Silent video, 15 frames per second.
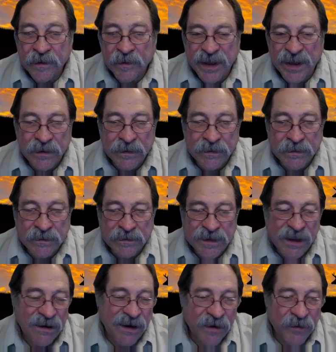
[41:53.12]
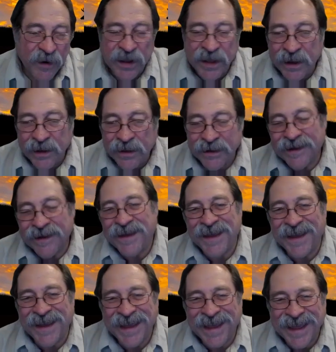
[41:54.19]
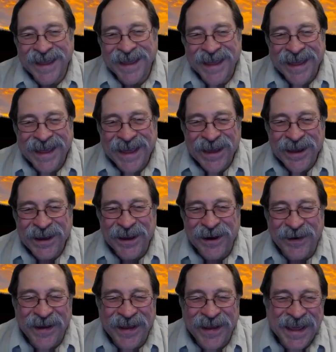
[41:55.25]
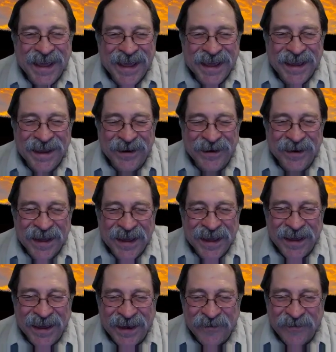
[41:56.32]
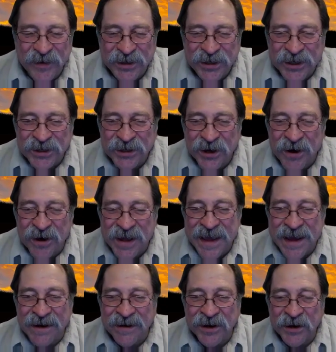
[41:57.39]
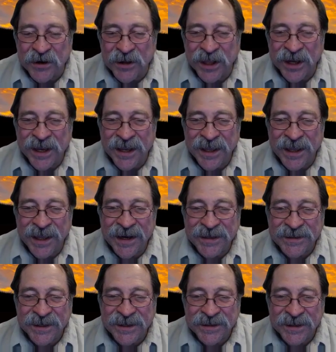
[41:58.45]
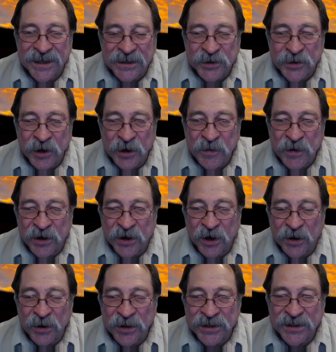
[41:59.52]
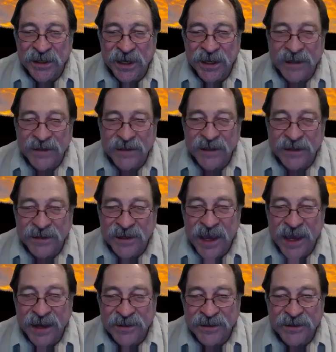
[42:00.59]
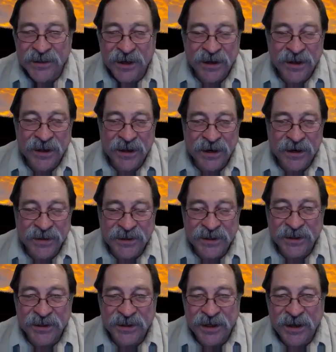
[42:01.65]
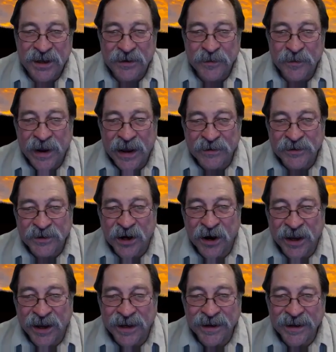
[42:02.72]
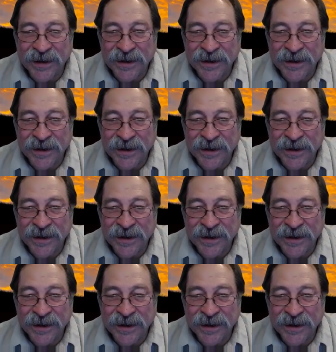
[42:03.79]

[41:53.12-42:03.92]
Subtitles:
But no, not really. you know, if you're just starting out and you're lucky to get a 6-inch group, your goal is to get 60 X's on a 60 round target.